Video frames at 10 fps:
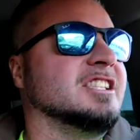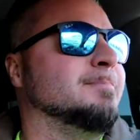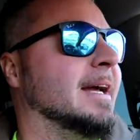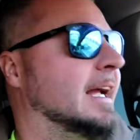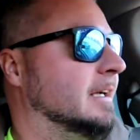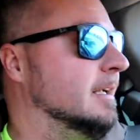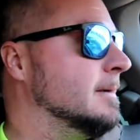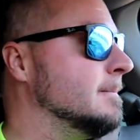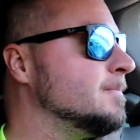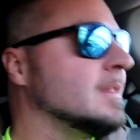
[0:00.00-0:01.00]
to
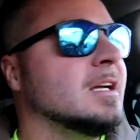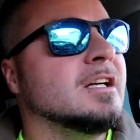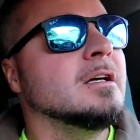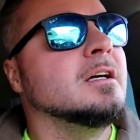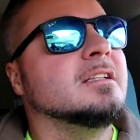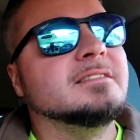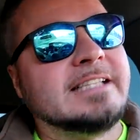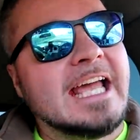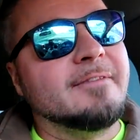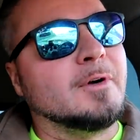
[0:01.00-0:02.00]
spend.
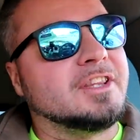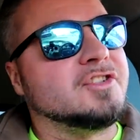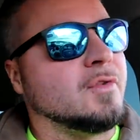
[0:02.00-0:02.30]
Dave with the